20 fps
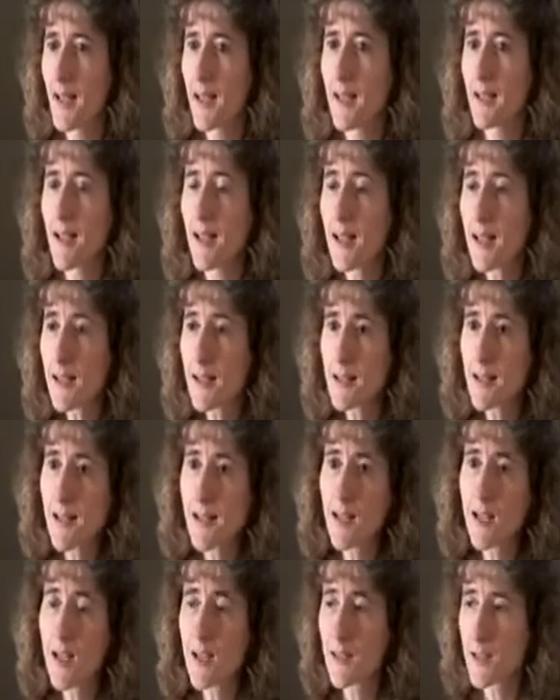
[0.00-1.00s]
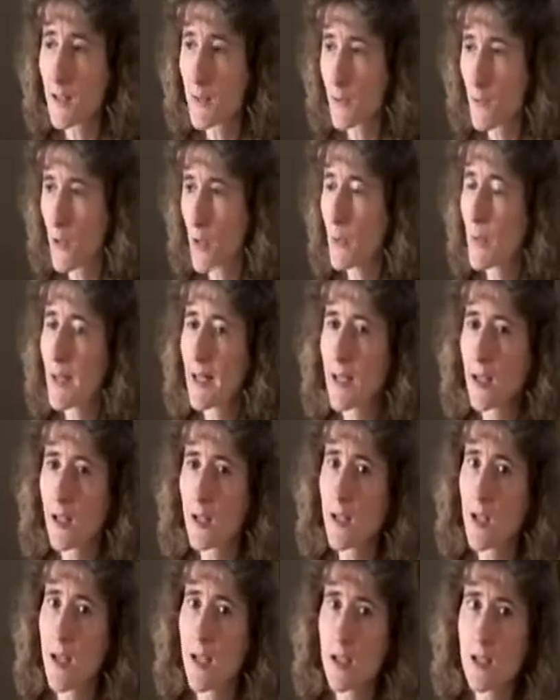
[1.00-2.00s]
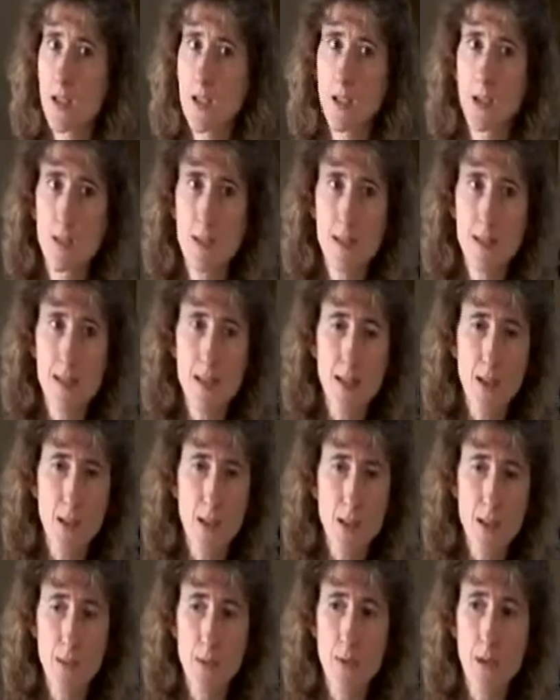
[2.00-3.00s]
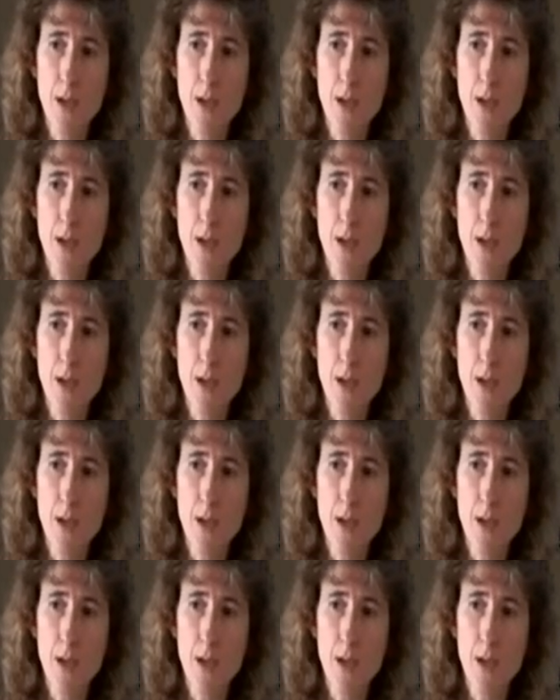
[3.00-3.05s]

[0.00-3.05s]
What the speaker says: Then they got their four-wheeler and got as close as they could